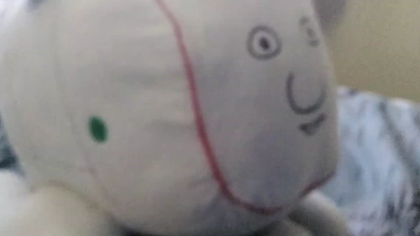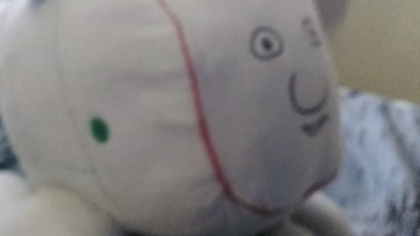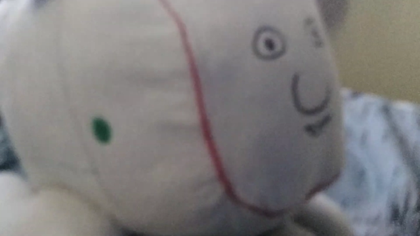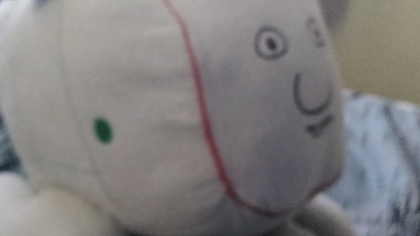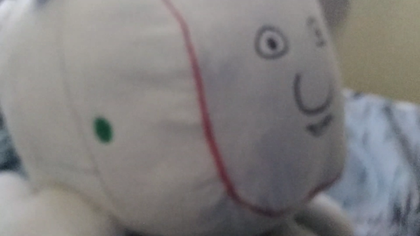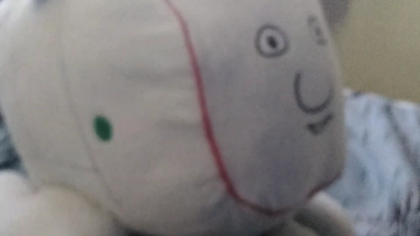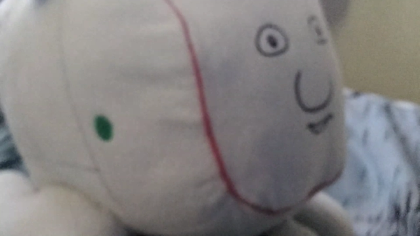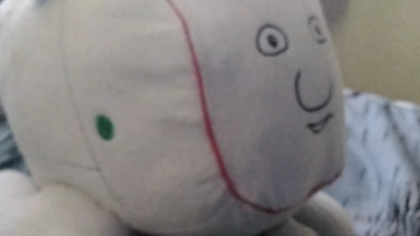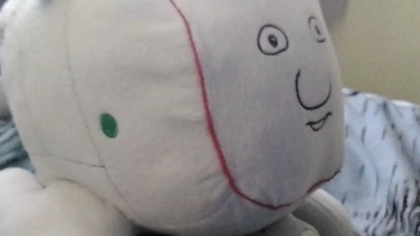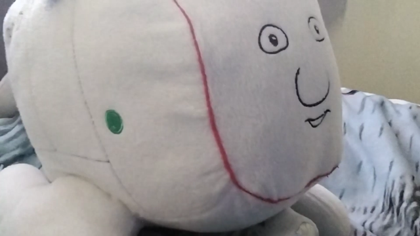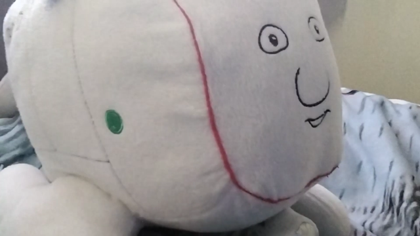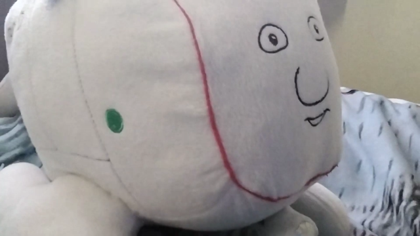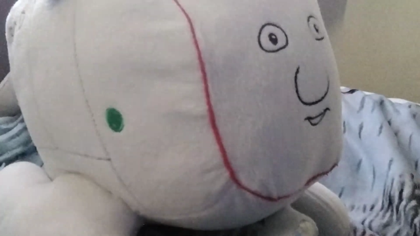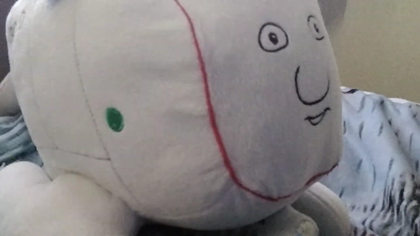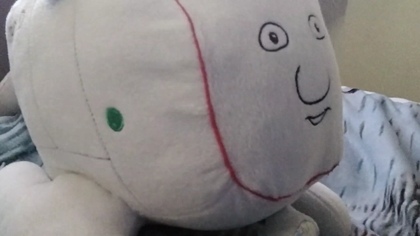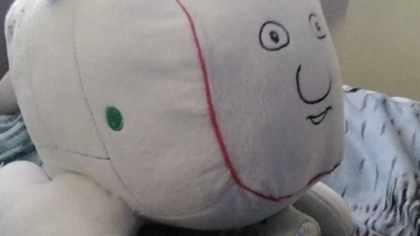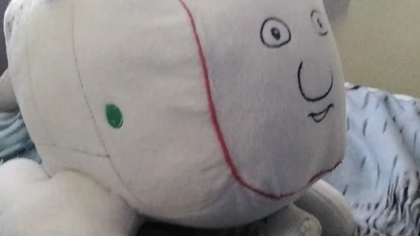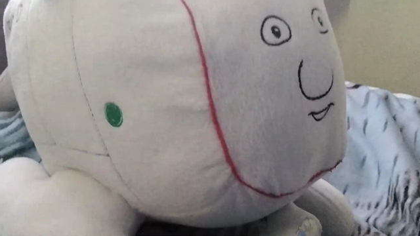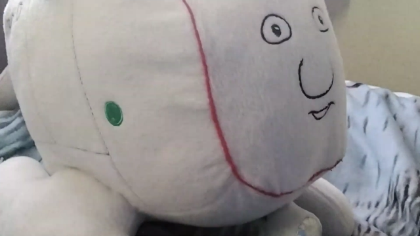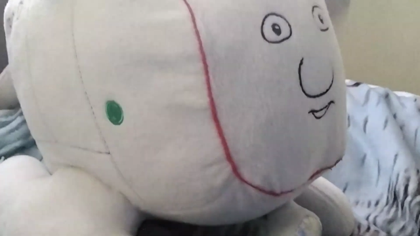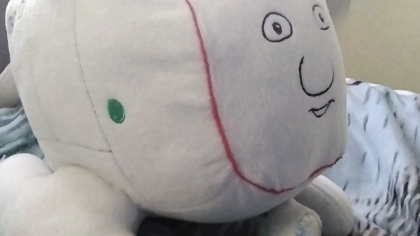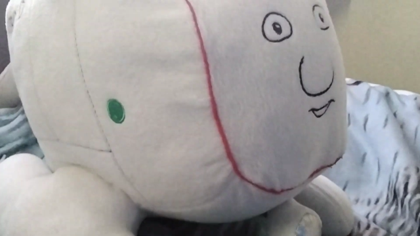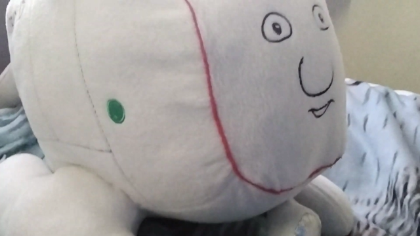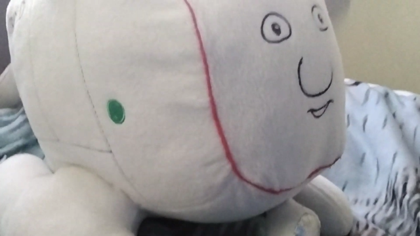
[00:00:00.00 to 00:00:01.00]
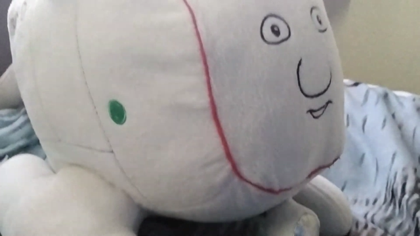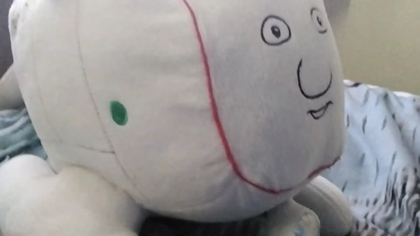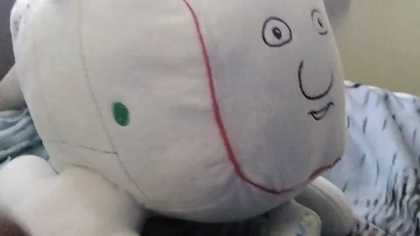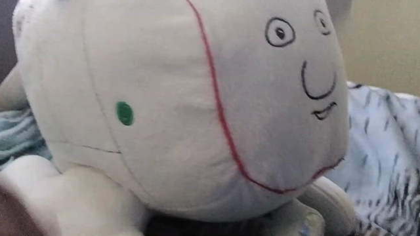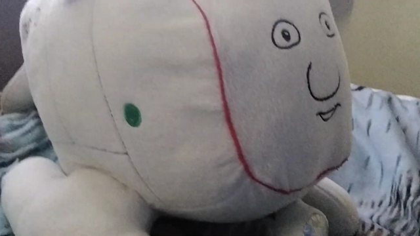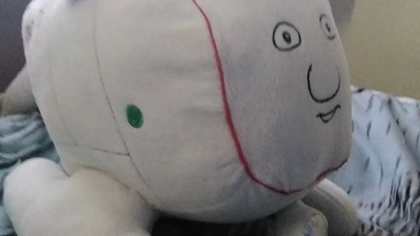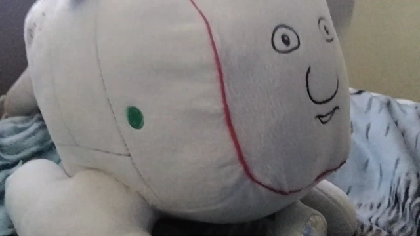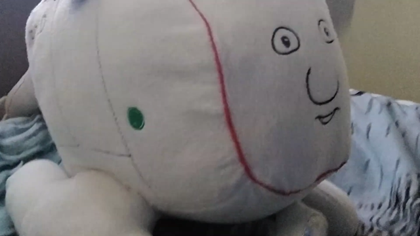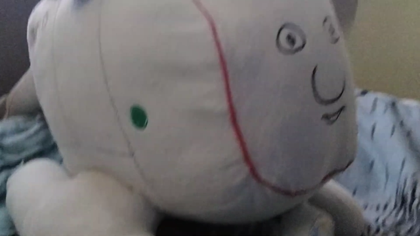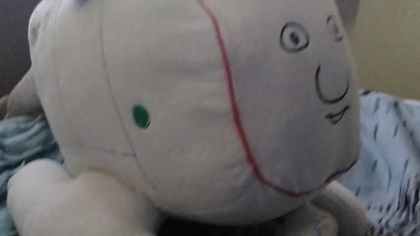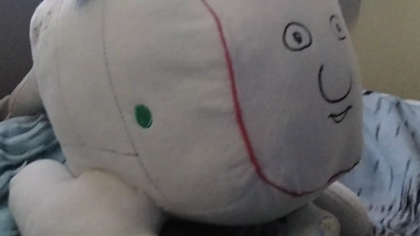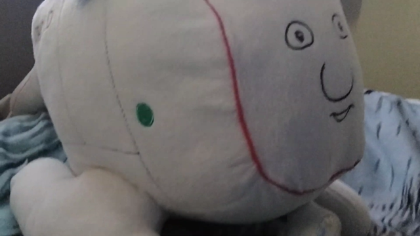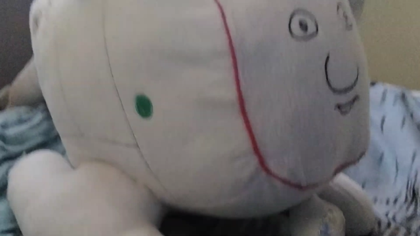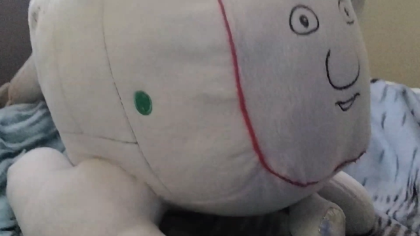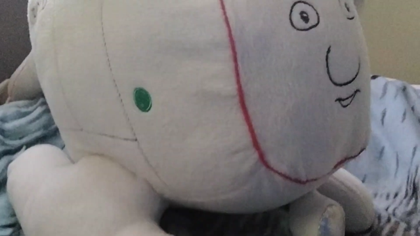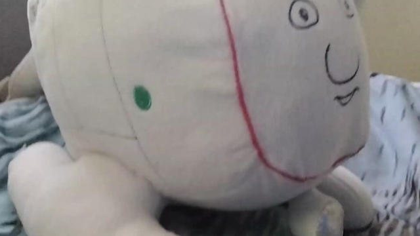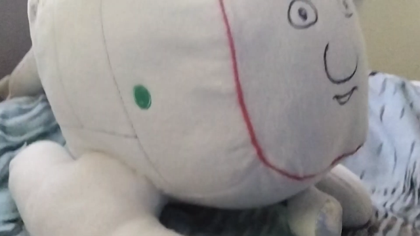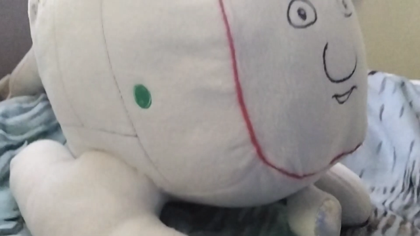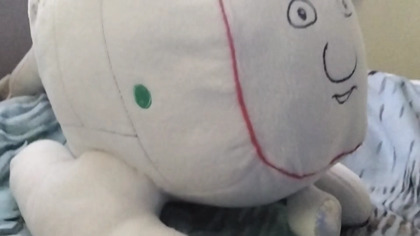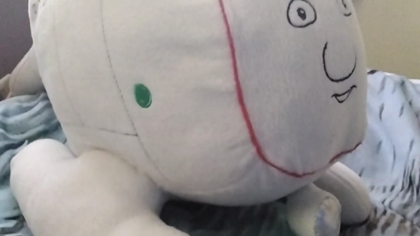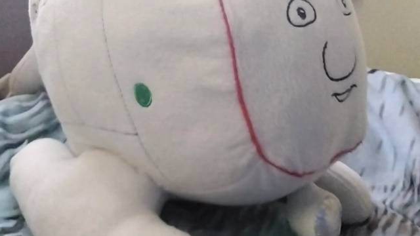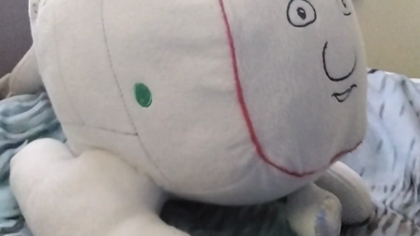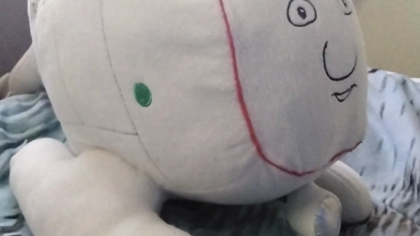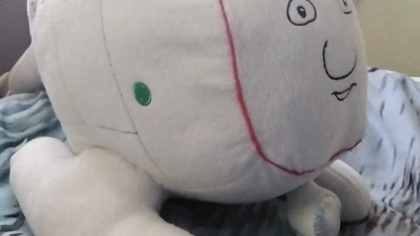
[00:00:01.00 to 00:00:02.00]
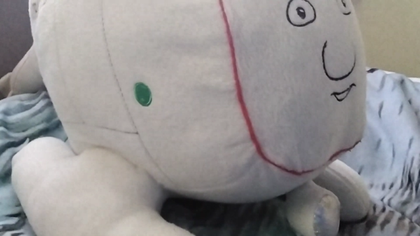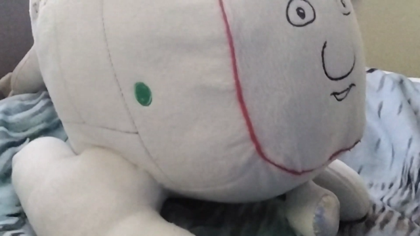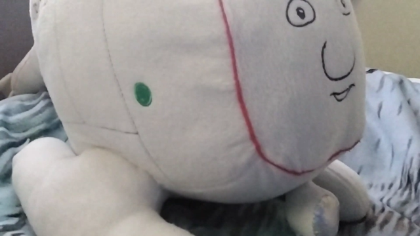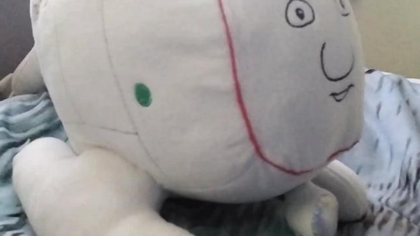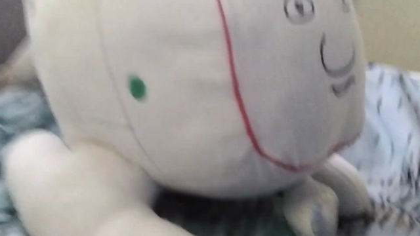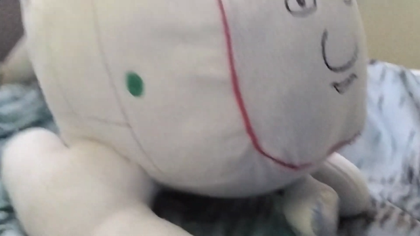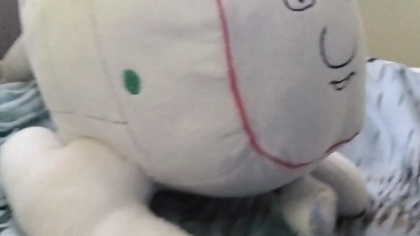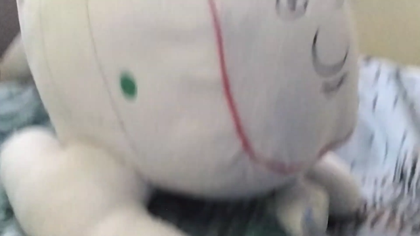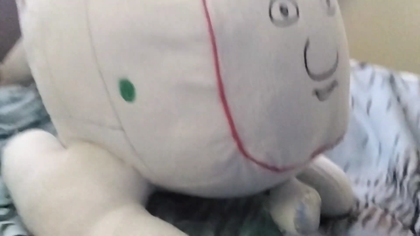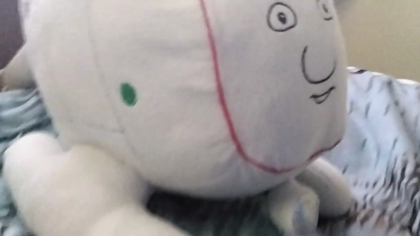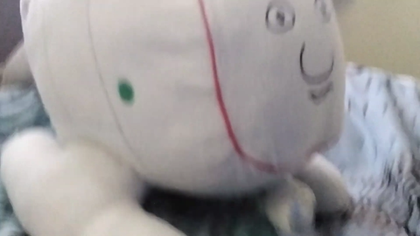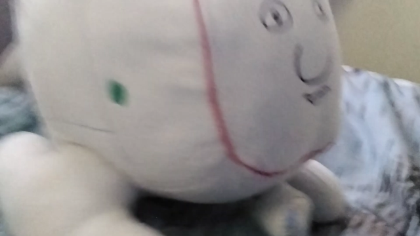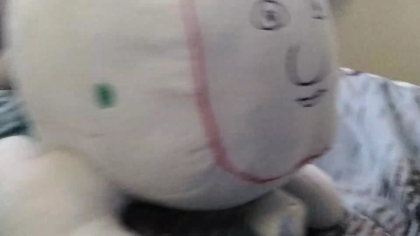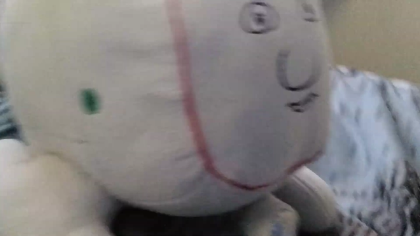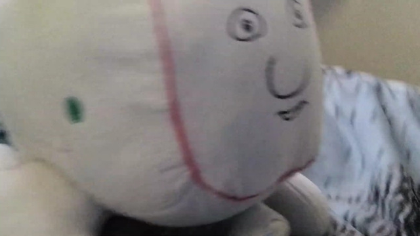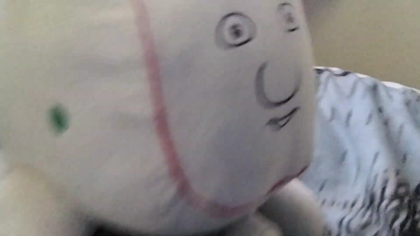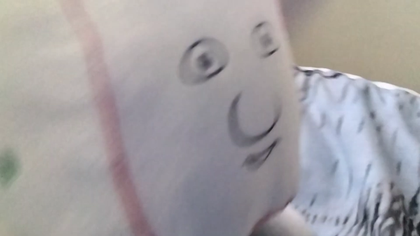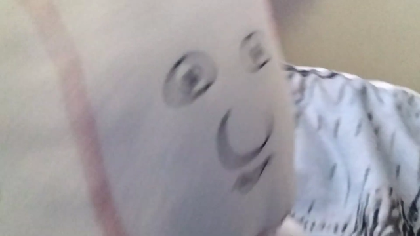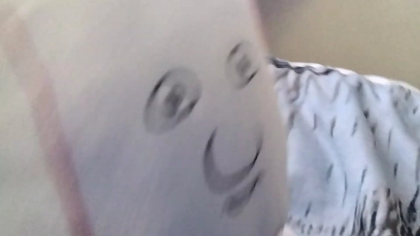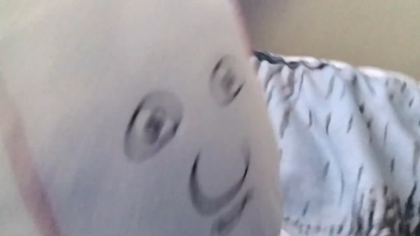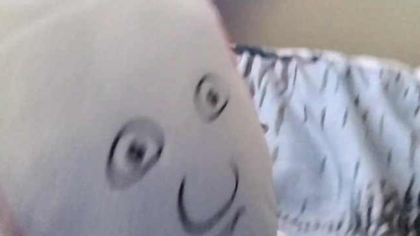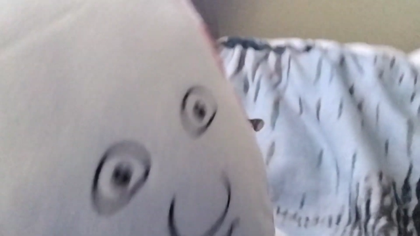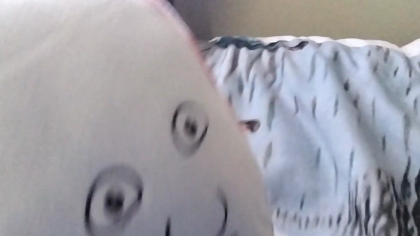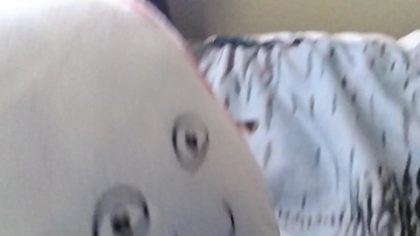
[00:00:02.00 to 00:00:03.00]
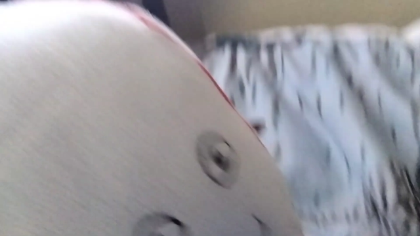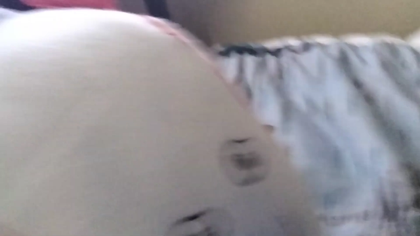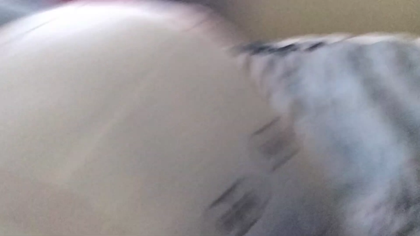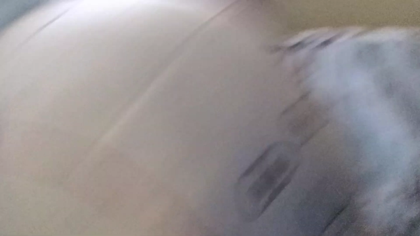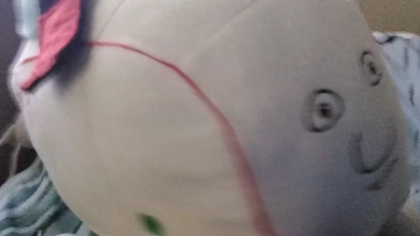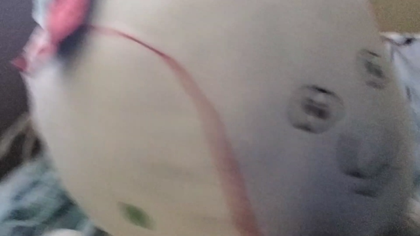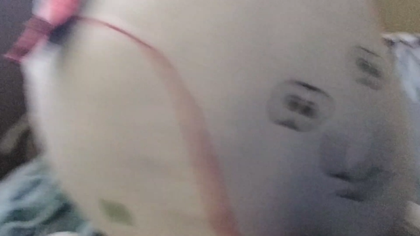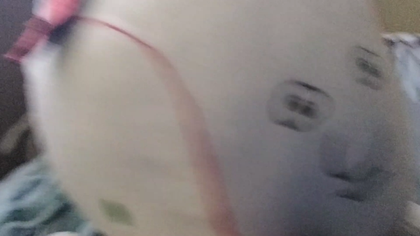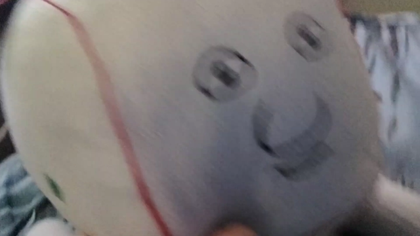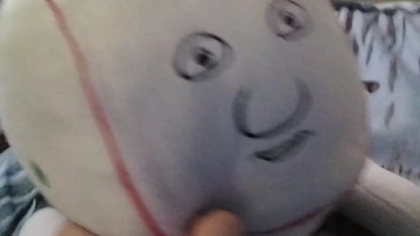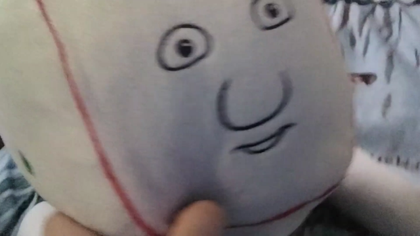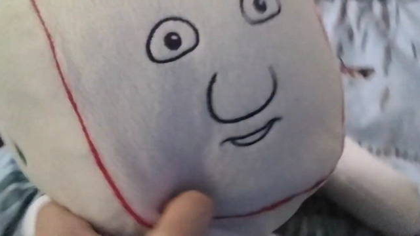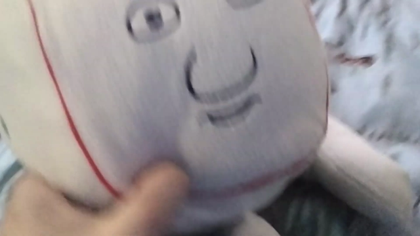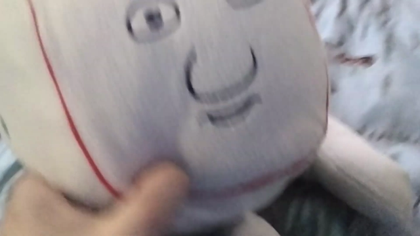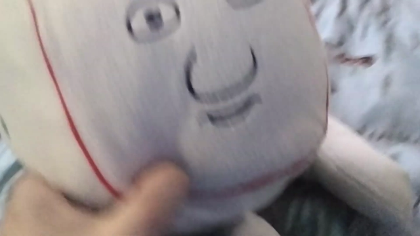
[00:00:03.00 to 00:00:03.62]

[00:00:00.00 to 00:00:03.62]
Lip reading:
(no speaker visible)